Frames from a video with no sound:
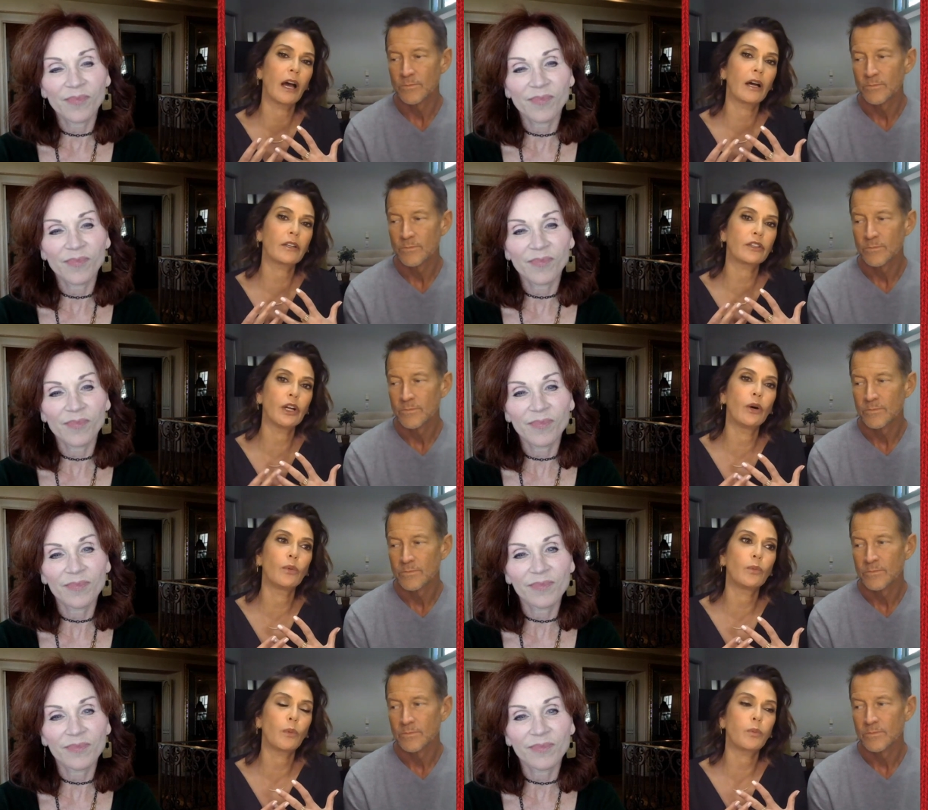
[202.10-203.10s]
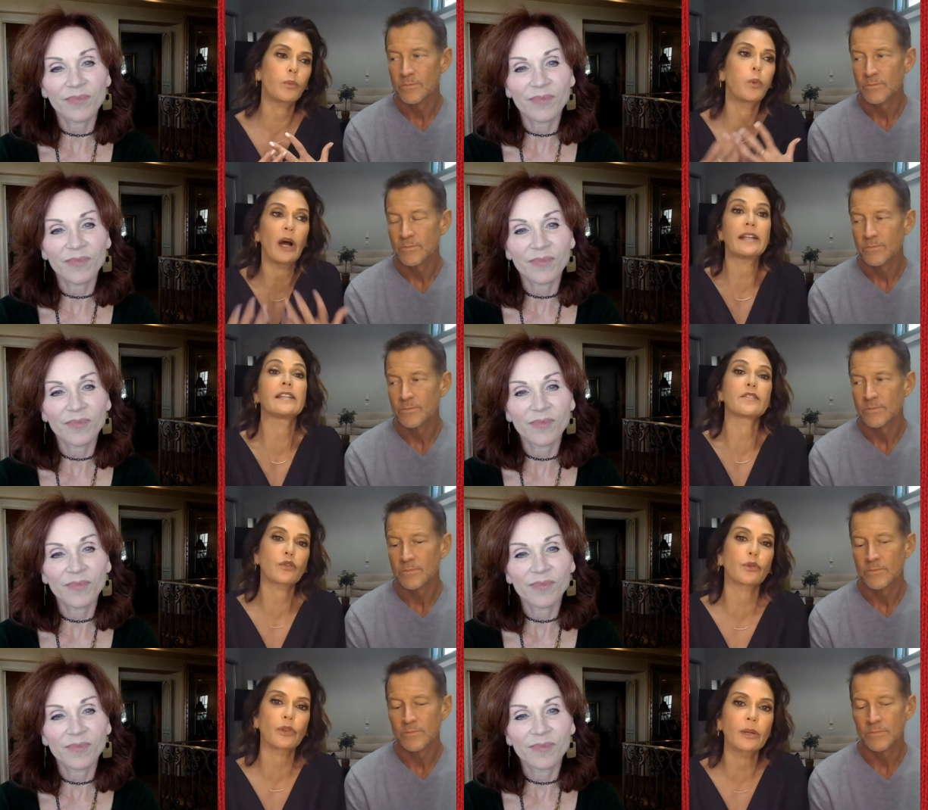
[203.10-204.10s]
Speaker 1: uh, you know, what is
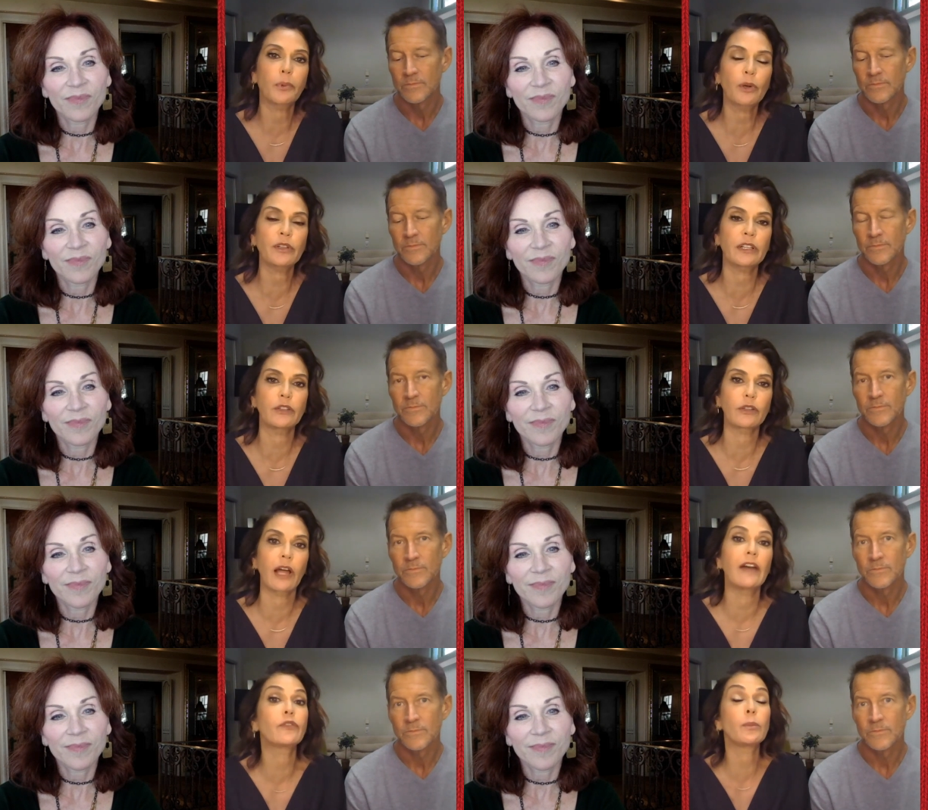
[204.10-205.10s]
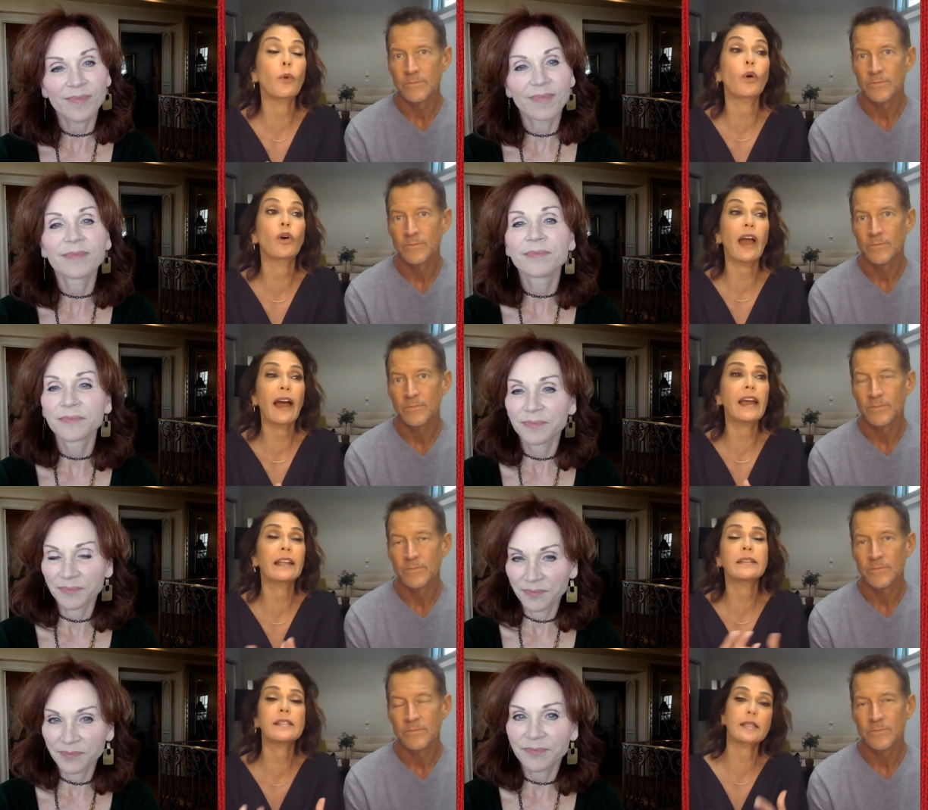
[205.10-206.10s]
truly important in your life or or
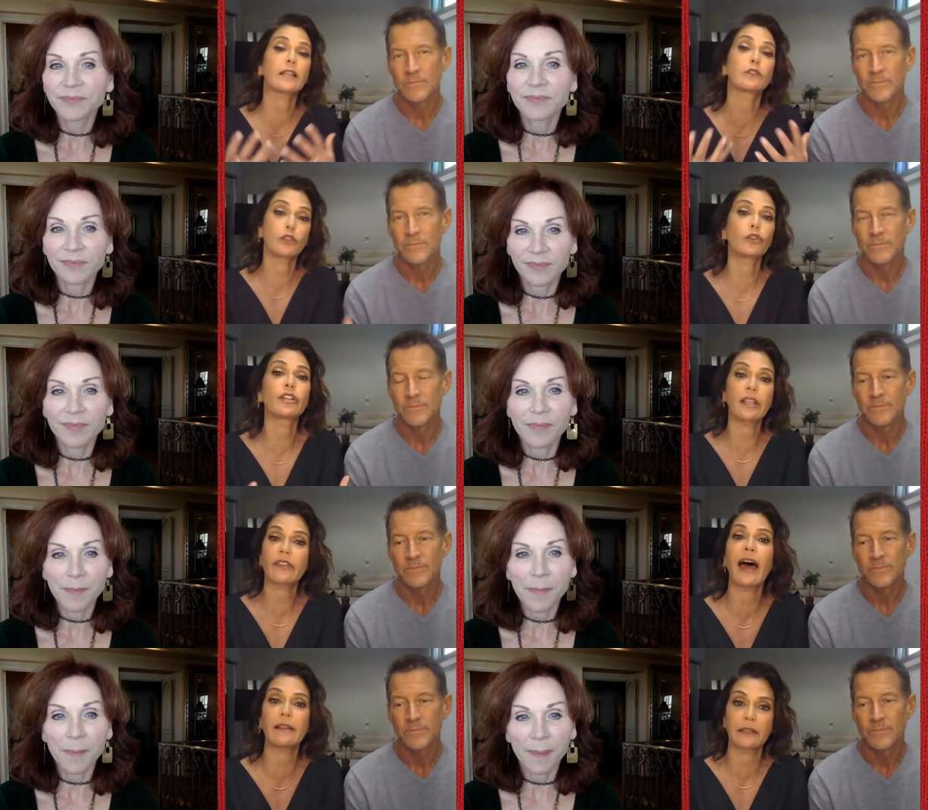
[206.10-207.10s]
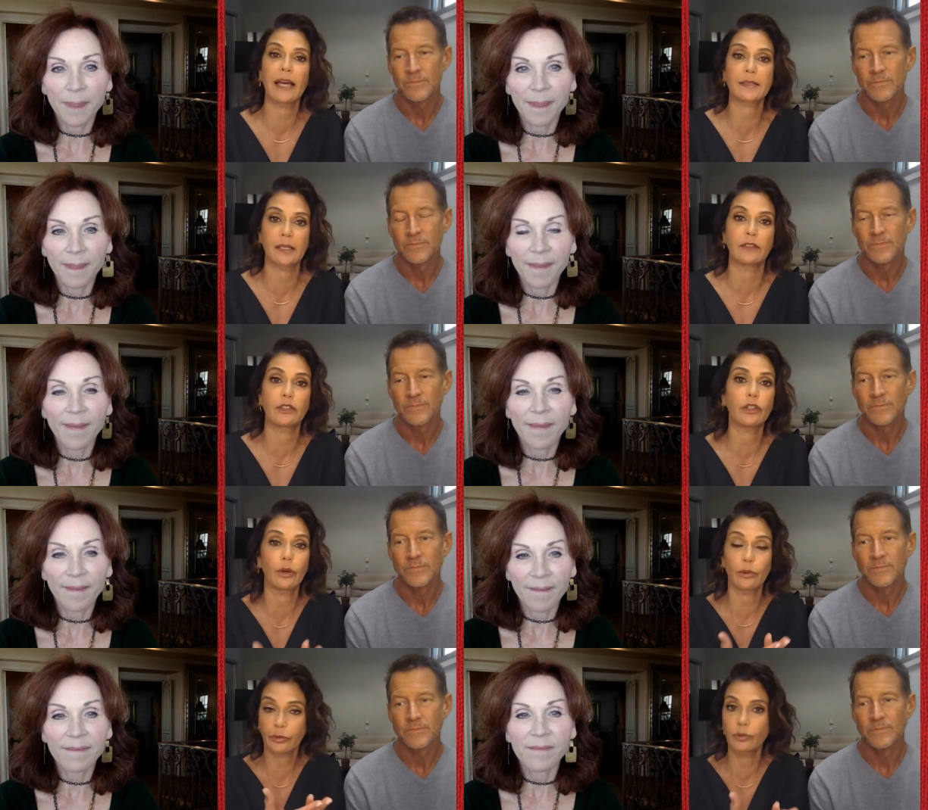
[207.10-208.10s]
at least like learning that lesson you
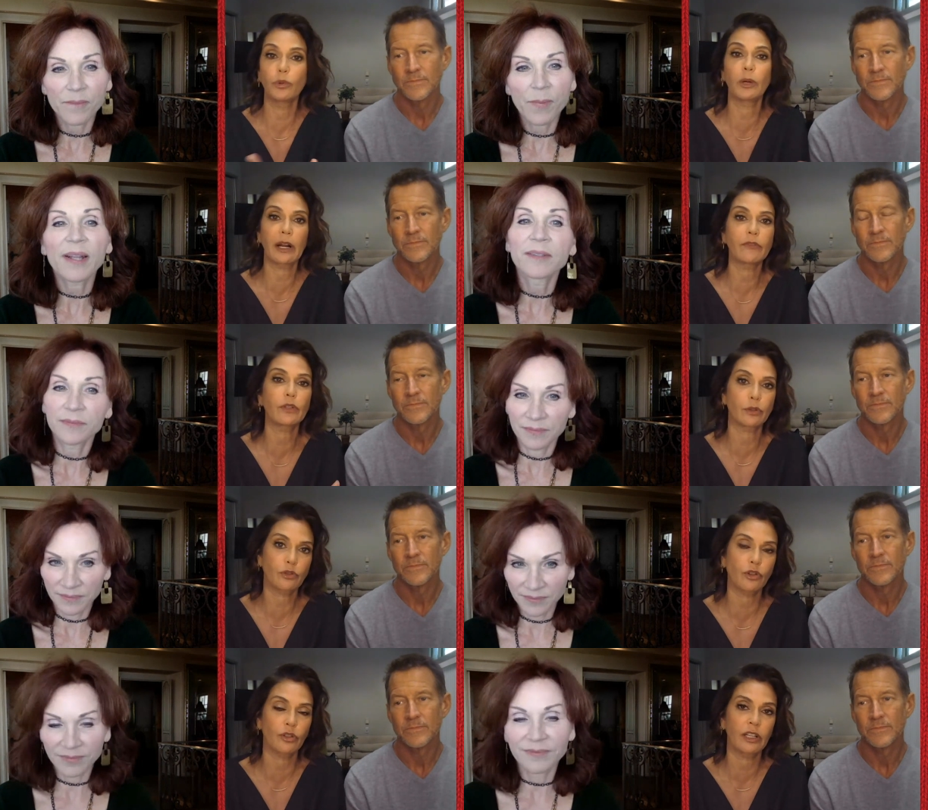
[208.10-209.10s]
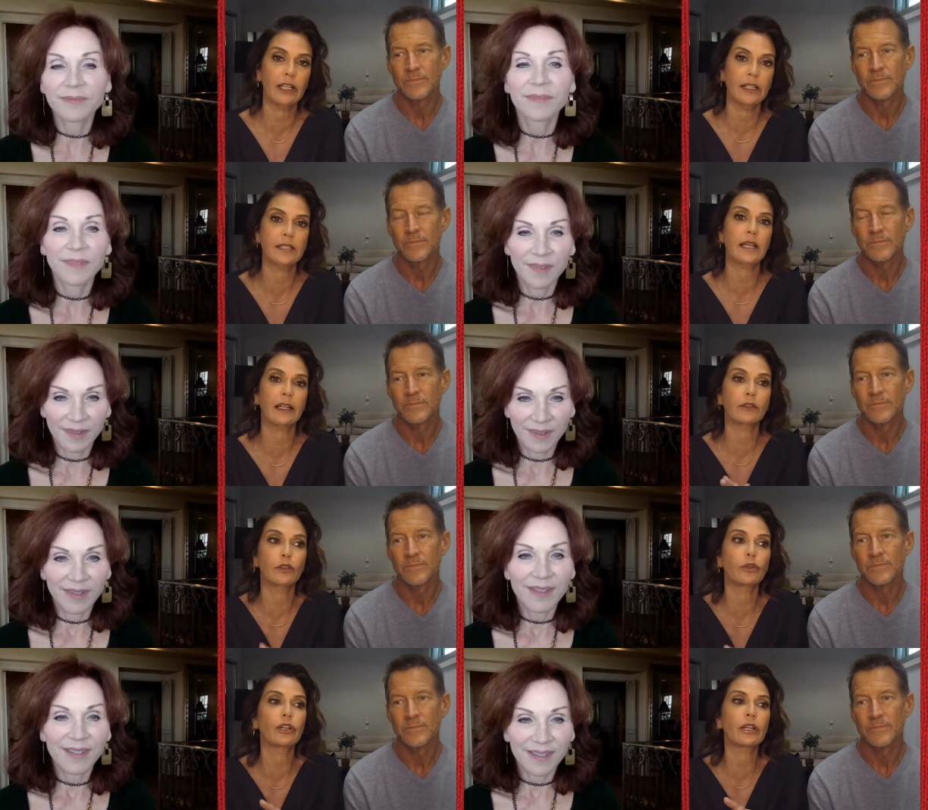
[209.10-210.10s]
know through whatever your journey is like
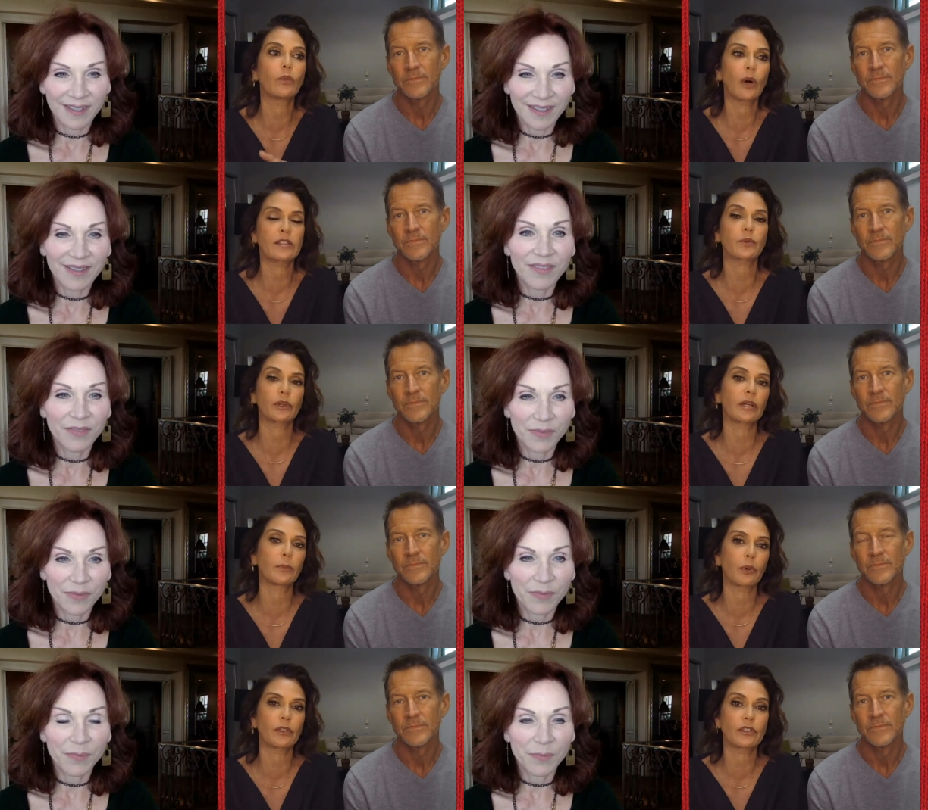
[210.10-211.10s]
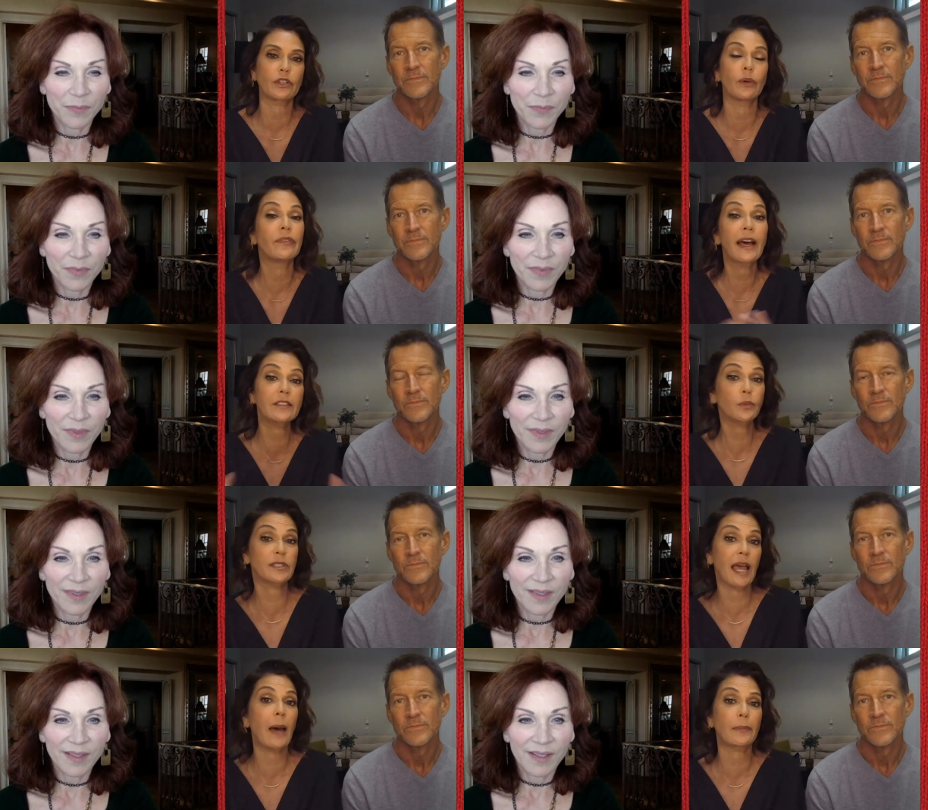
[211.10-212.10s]
learning what's really important to you and that's
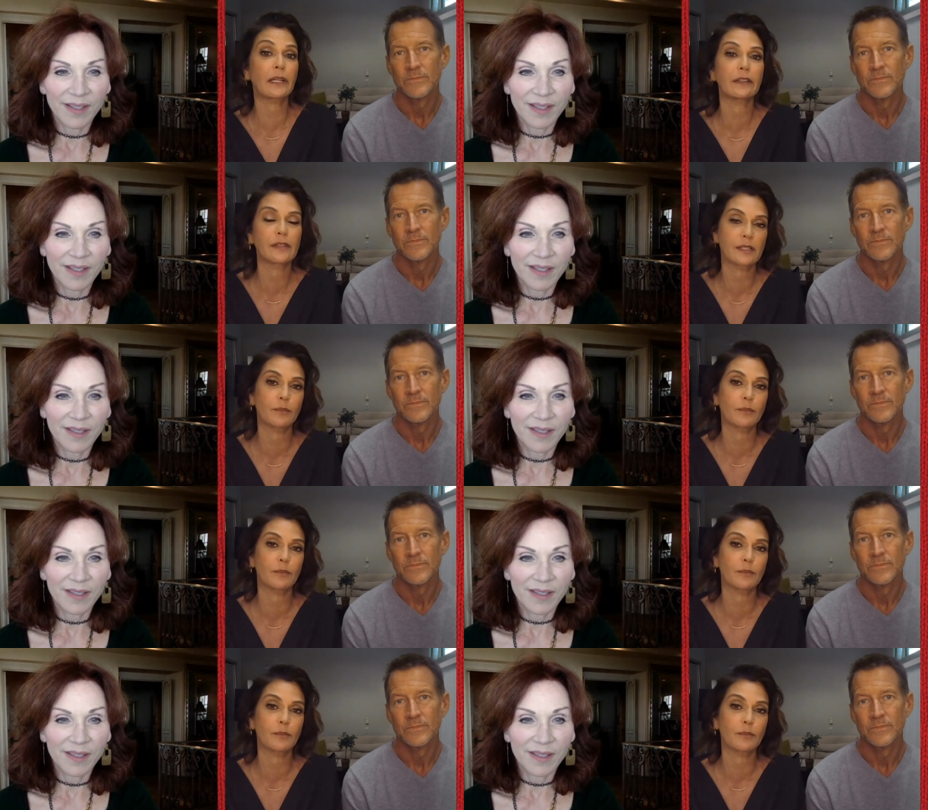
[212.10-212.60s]
what's happening in